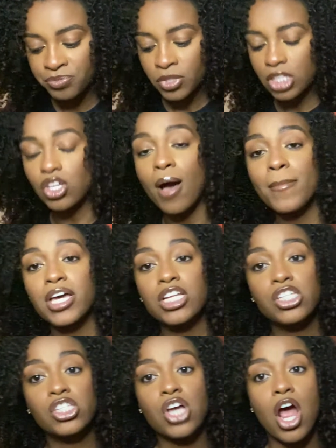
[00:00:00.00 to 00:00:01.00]
So I'm going to
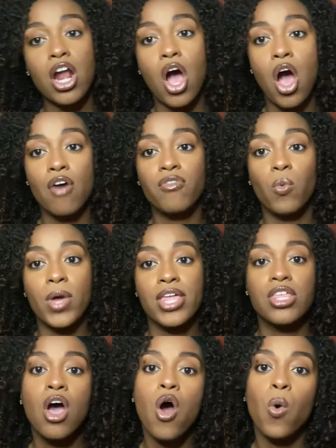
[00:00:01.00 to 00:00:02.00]
start off with
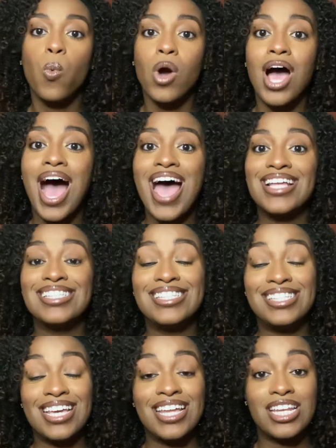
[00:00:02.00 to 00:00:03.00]
what I
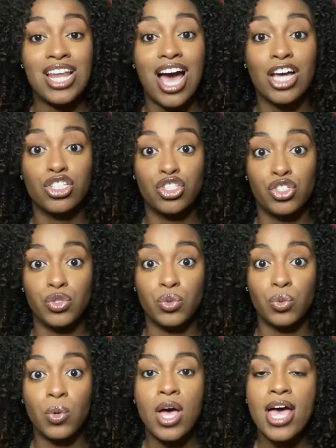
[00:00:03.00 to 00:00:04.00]
did not do